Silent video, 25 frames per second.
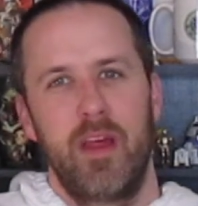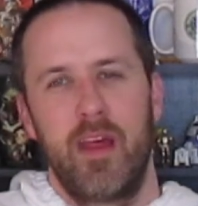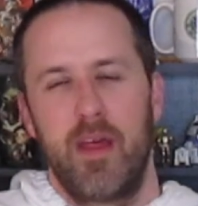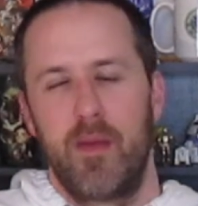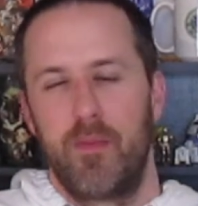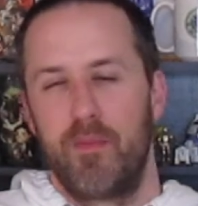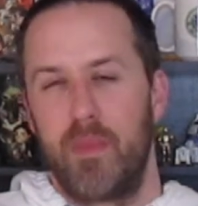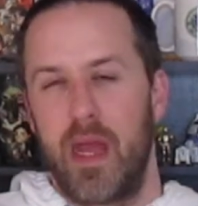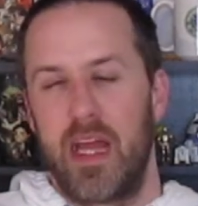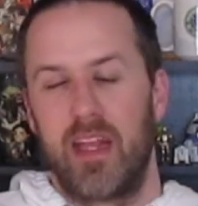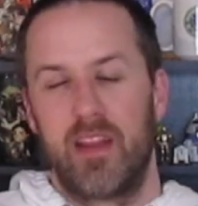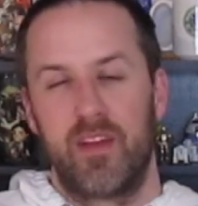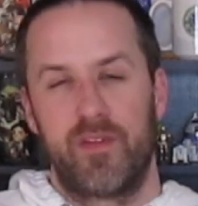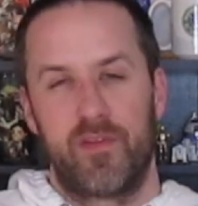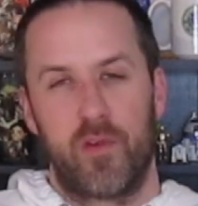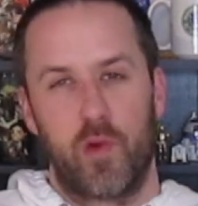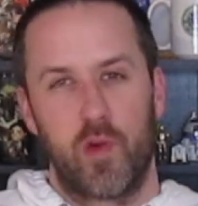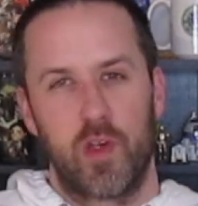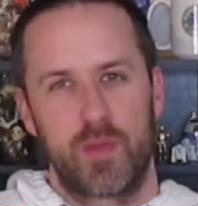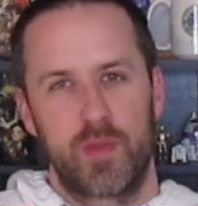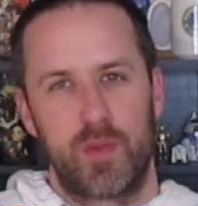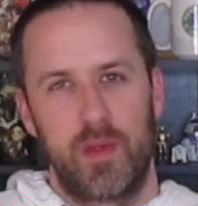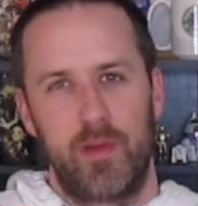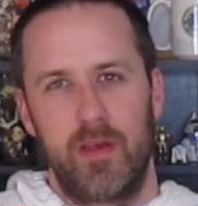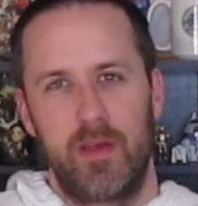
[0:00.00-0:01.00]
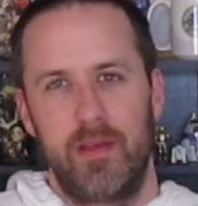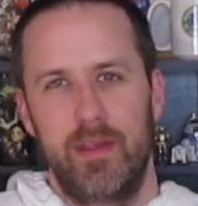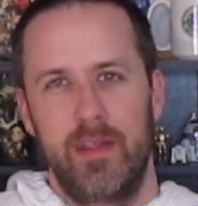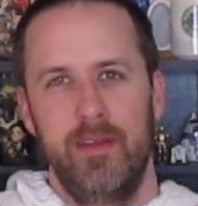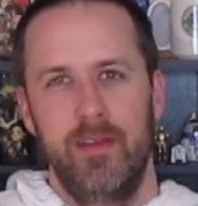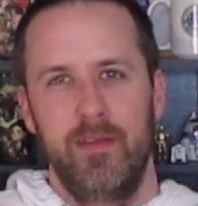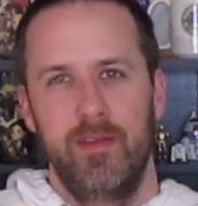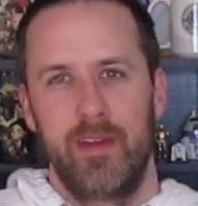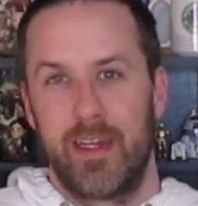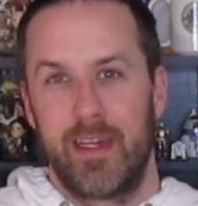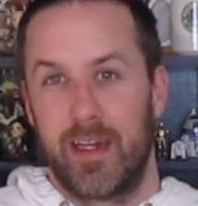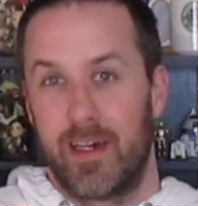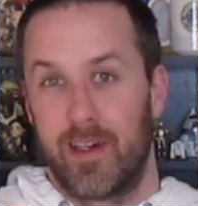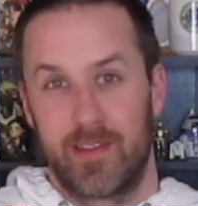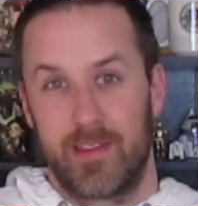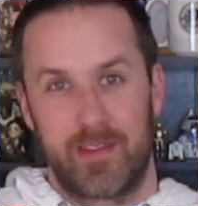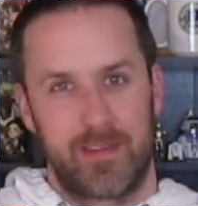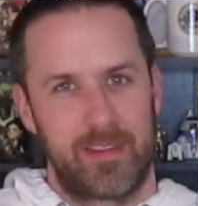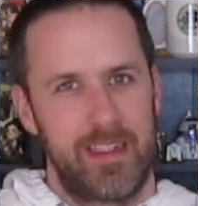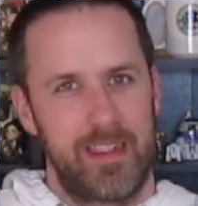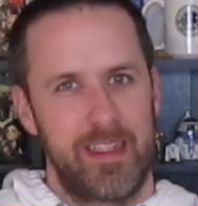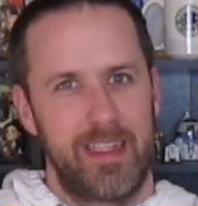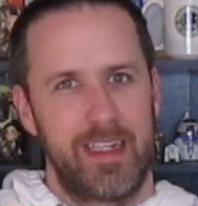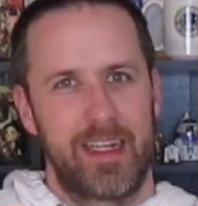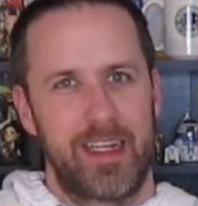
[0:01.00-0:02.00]
May the force be with you, and I'll
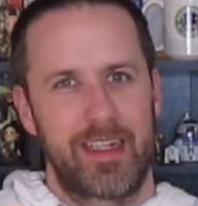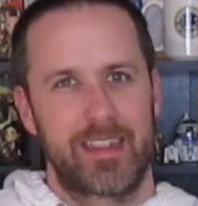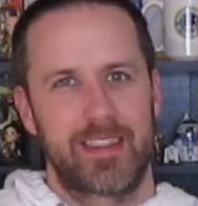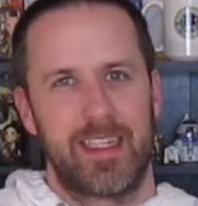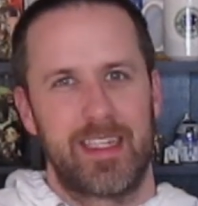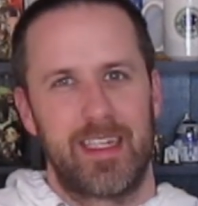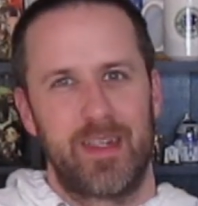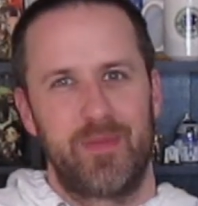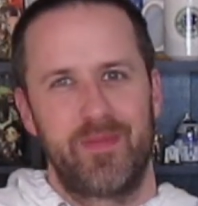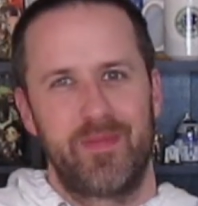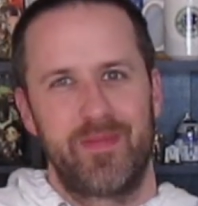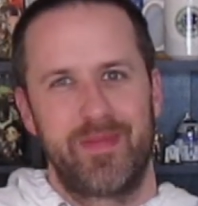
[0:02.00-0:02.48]
see you the next time.